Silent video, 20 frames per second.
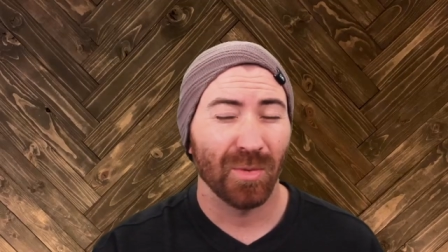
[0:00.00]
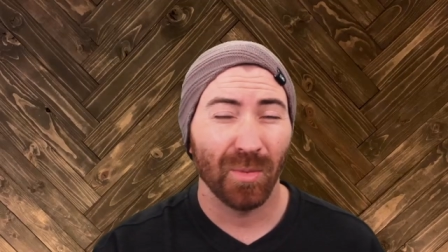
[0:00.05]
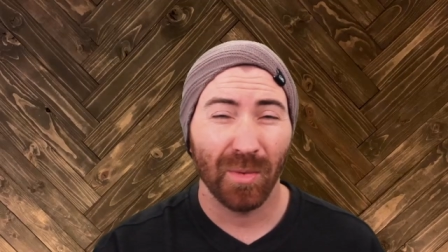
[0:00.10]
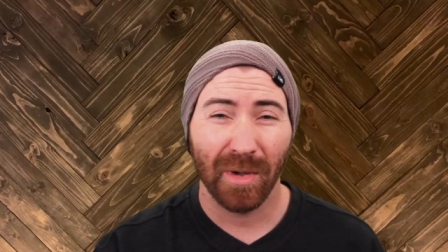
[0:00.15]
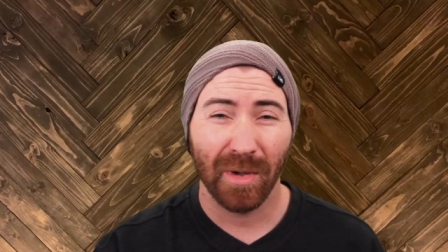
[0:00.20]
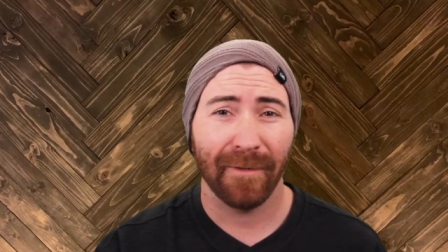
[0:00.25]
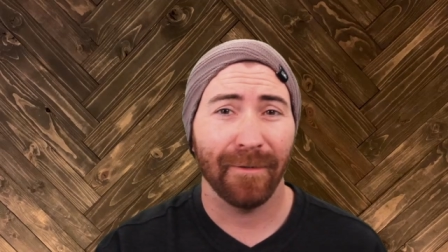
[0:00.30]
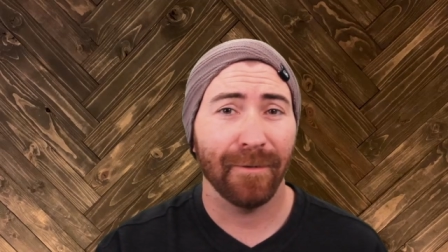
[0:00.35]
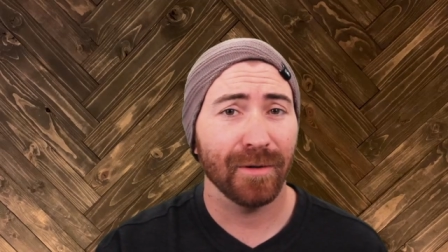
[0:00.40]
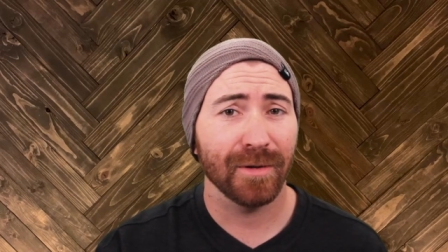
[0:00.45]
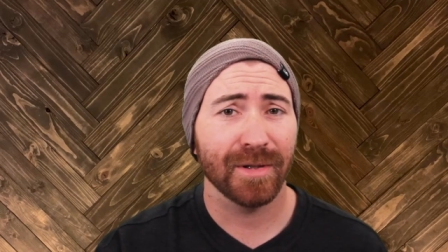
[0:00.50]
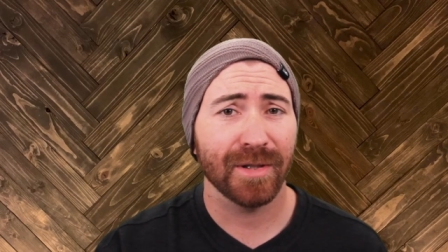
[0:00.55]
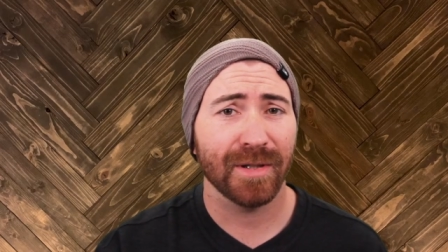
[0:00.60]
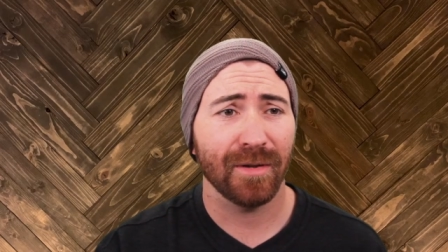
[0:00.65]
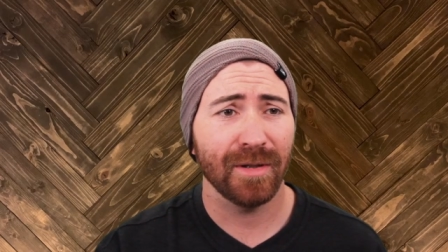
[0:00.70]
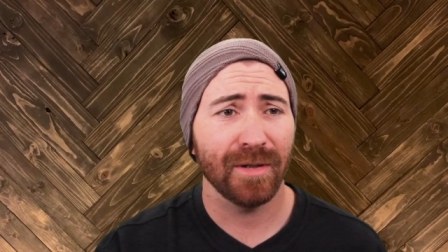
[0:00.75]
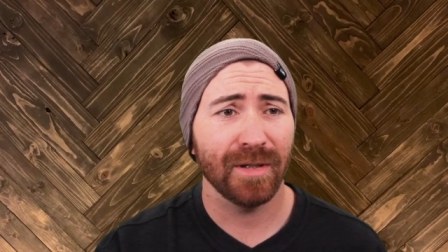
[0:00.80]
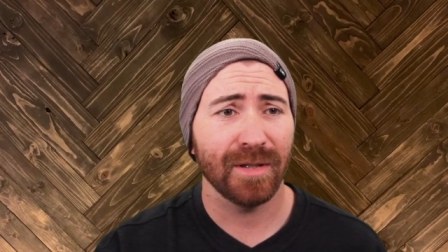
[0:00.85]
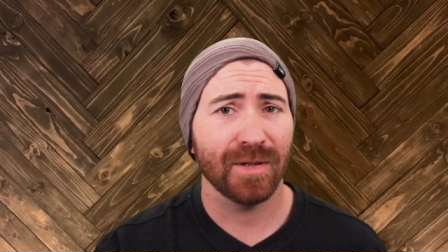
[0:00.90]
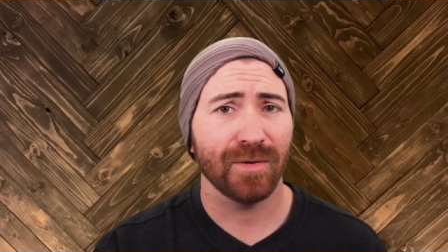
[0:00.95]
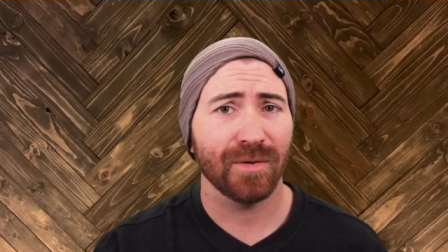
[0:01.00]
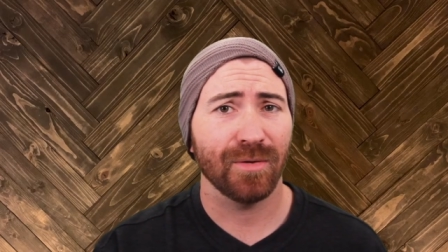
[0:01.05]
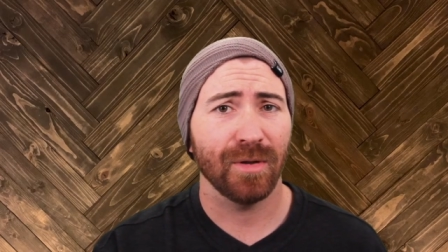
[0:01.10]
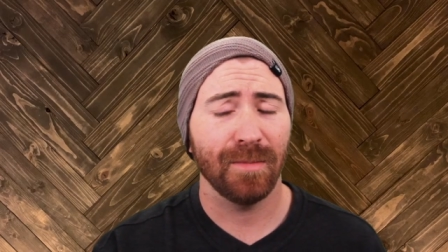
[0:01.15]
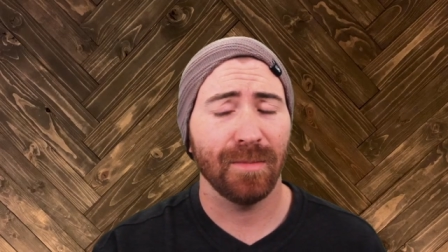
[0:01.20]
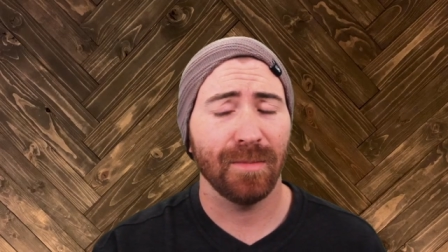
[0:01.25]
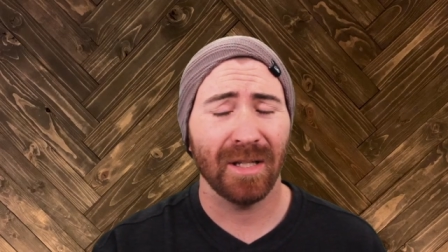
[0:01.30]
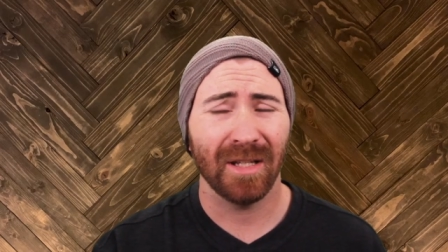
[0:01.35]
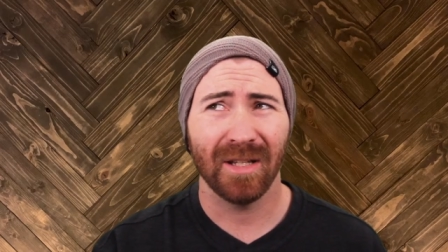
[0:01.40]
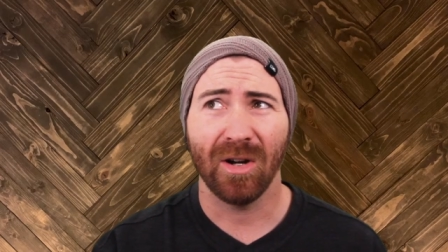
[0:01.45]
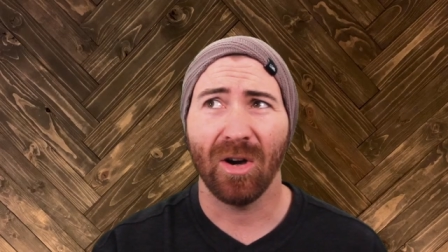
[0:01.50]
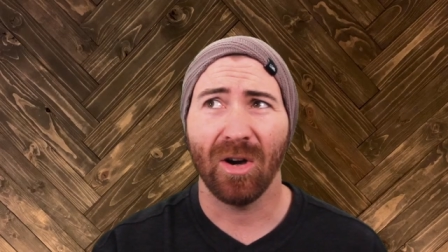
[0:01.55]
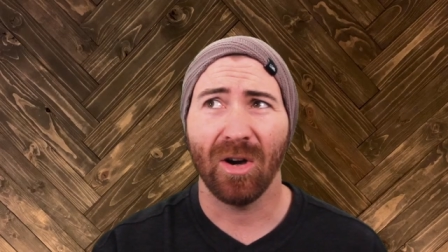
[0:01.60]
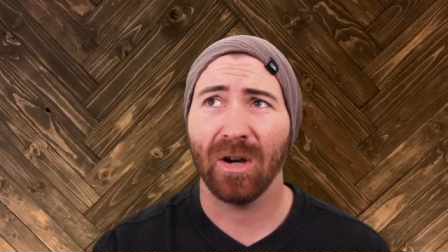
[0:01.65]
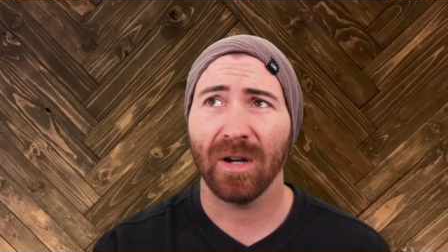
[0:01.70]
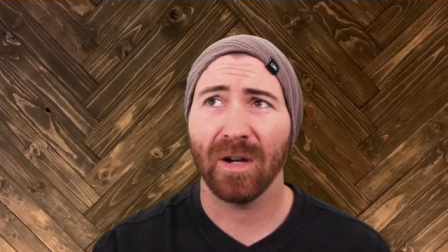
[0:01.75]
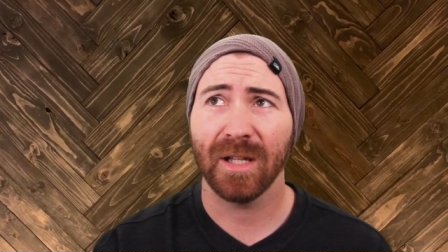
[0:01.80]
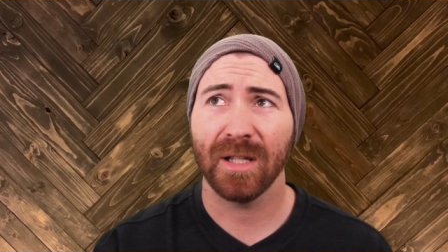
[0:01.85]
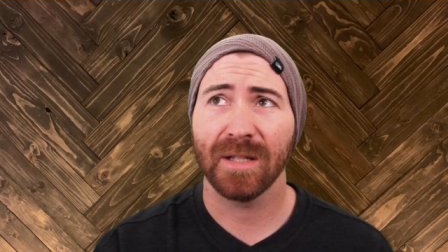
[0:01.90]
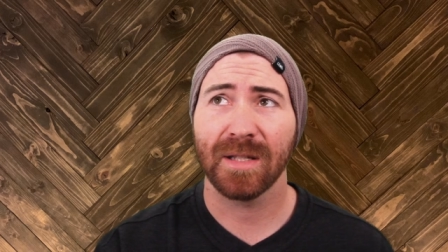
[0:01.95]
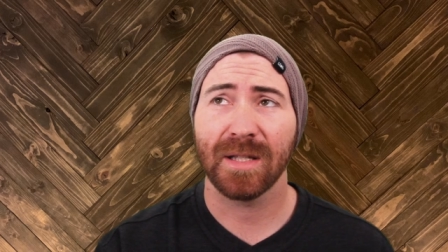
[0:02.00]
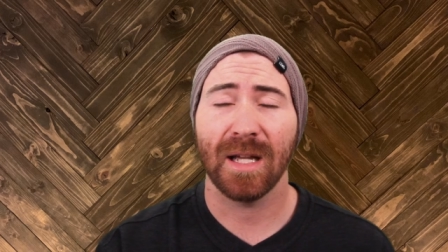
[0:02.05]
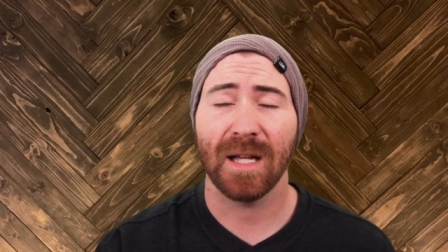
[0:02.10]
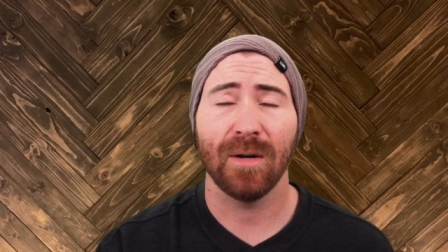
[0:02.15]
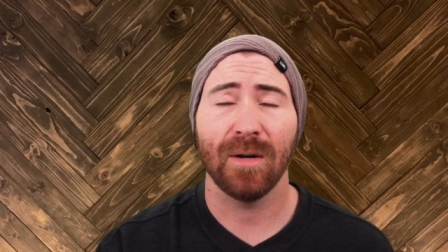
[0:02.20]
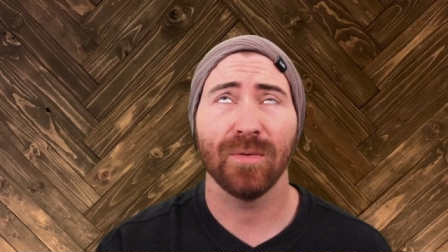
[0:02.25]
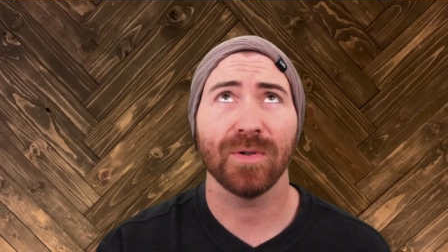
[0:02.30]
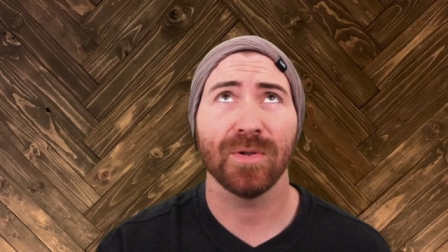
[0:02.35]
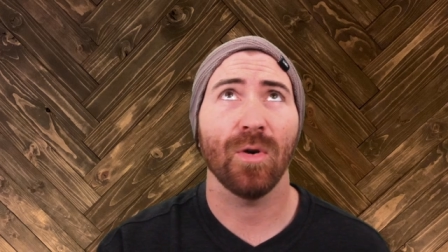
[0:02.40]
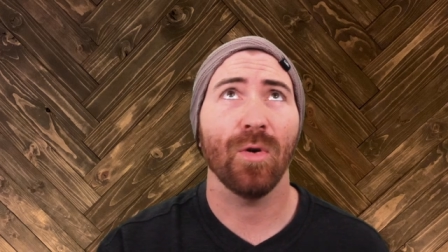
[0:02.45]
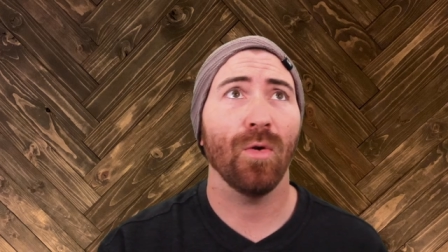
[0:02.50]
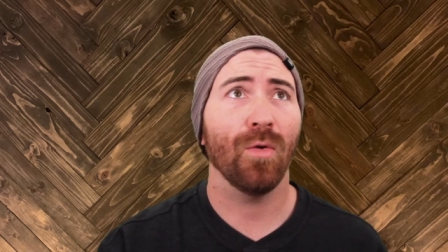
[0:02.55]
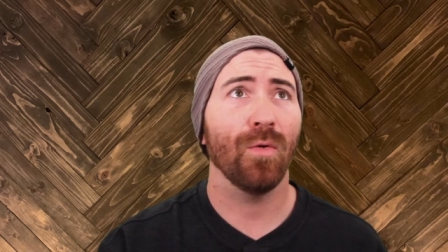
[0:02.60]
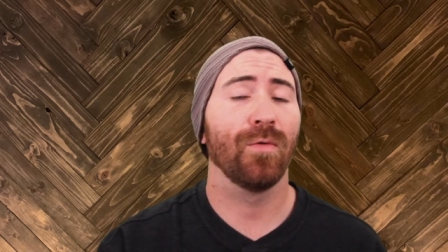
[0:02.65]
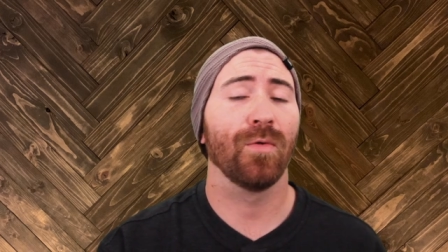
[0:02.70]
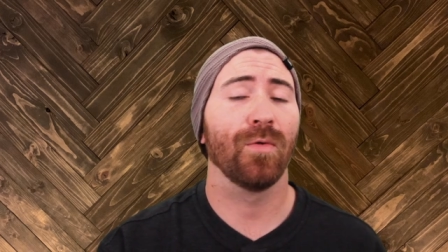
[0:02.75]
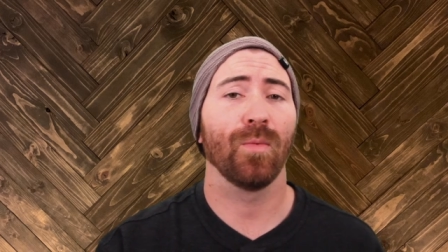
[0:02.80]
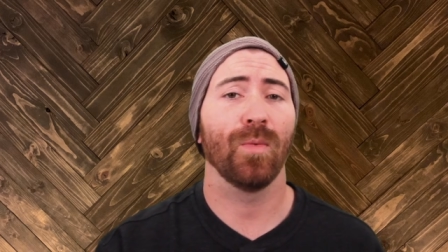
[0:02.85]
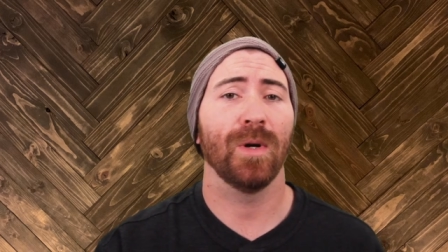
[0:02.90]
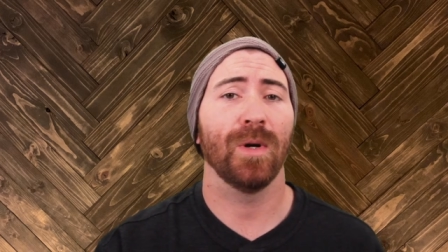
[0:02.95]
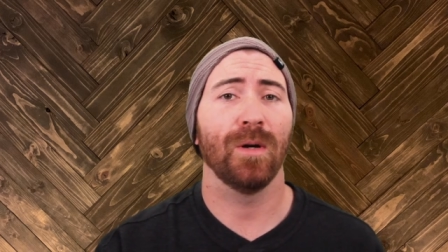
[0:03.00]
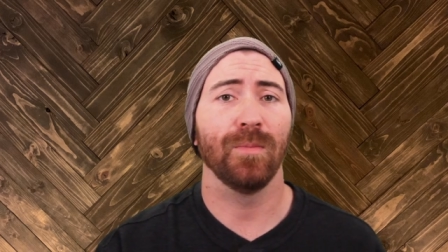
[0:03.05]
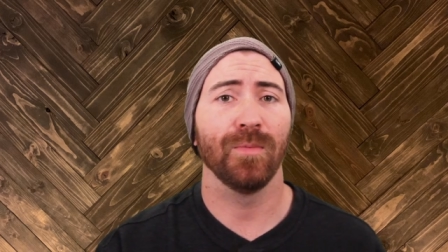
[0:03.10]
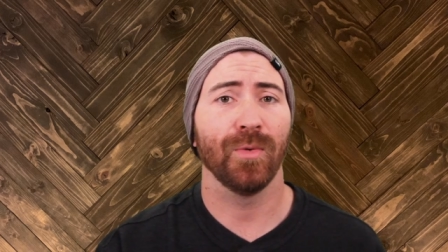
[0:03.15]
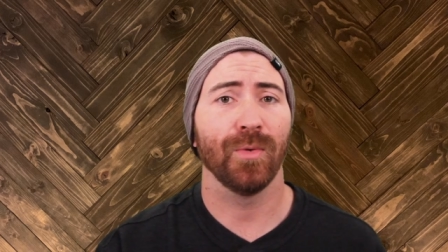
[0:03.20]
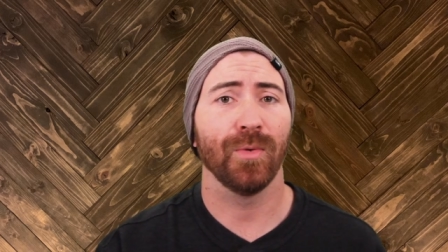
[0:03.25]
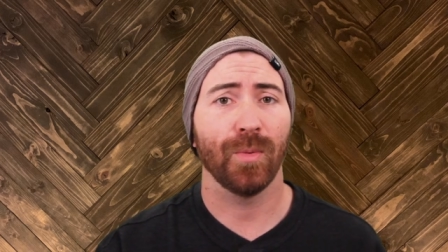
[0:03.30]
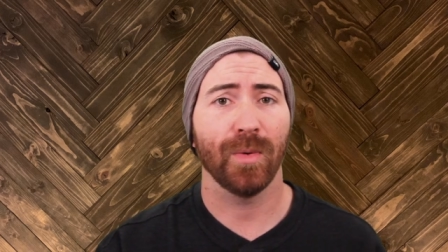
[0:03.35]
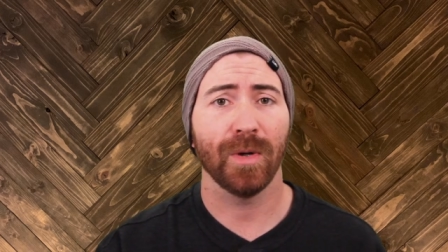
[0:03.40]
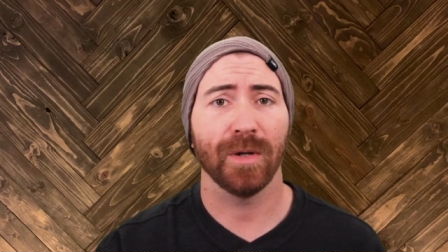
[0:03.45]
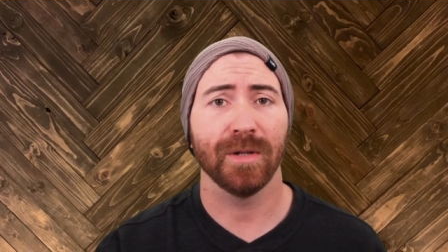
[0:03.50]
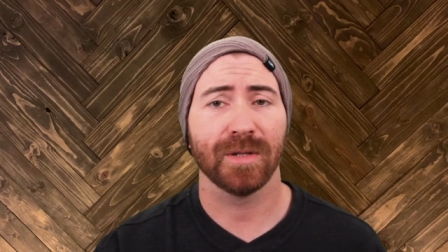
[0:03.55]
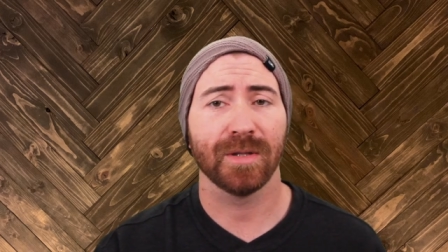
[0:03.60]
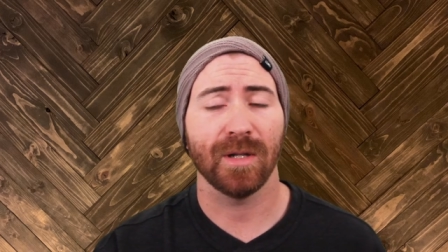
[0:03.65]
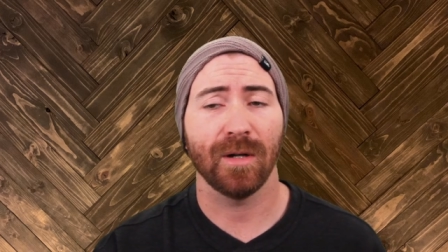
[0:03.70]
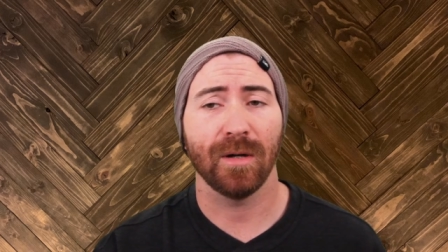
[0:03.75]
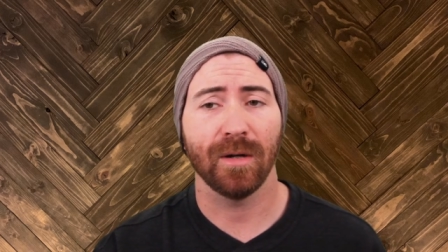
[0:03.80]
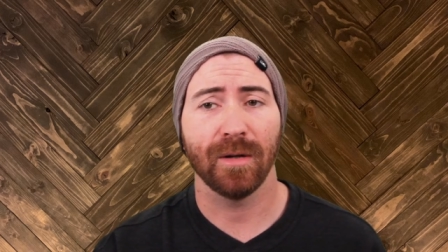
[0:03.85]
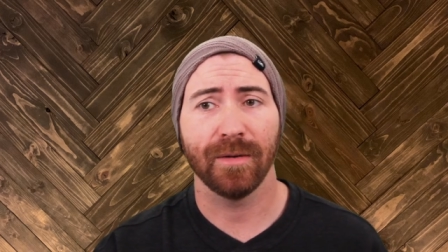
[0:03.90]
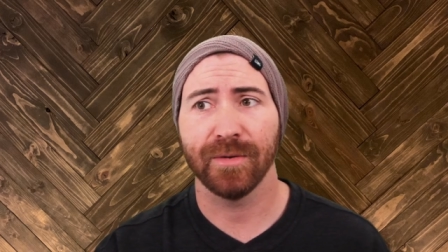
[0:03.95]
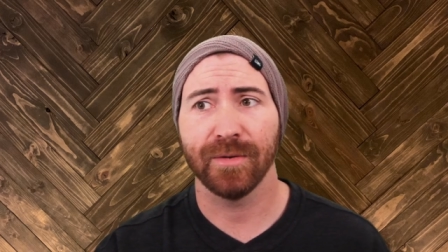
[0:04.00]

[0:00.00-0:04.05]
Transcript: when I first started streaming in August, I was overwhelmed with where to start.